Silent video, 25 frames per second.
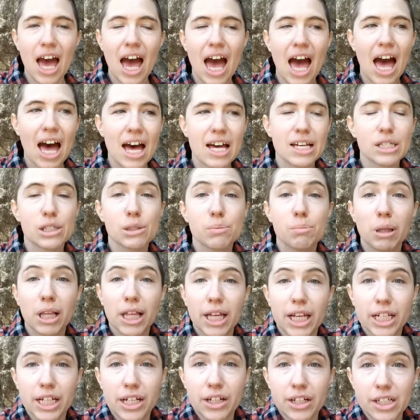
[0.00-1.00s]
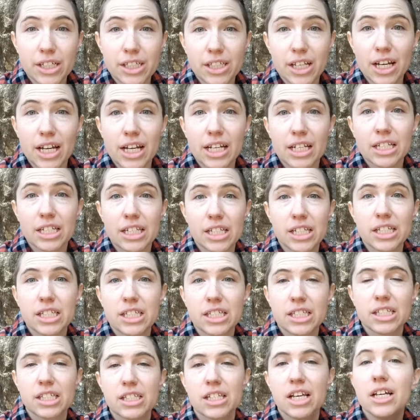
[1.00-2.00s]
as planetary
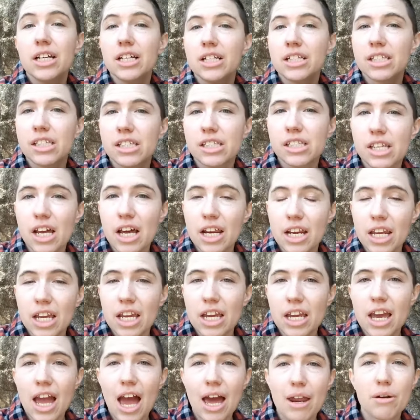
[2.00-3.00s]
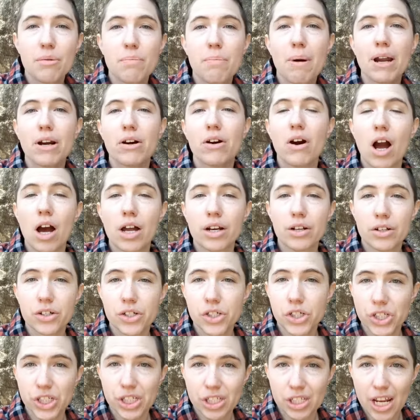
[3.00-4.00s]
scientists study and better
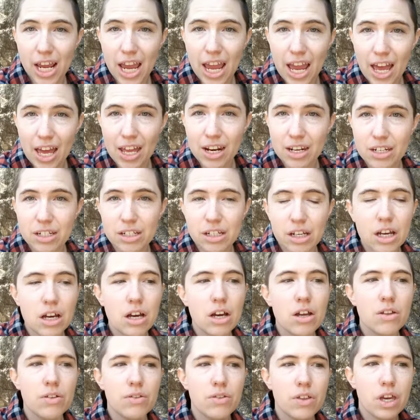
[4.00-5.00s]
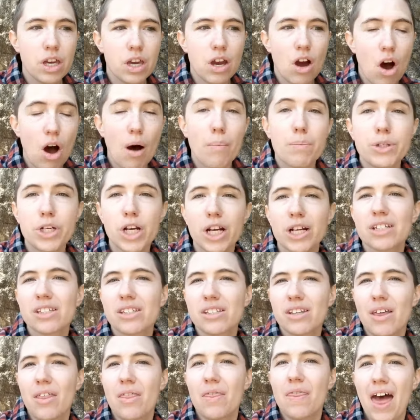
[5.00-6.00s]
understand the
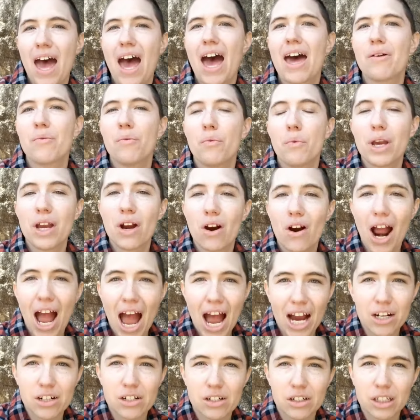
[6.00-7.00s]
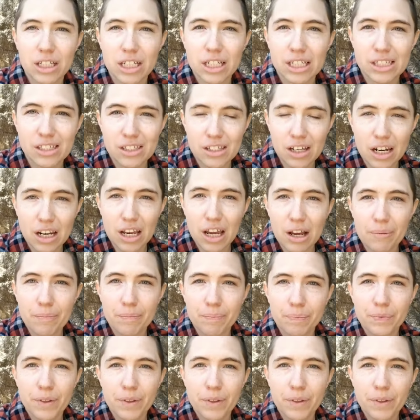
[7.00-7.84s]
objects that we are actually studying.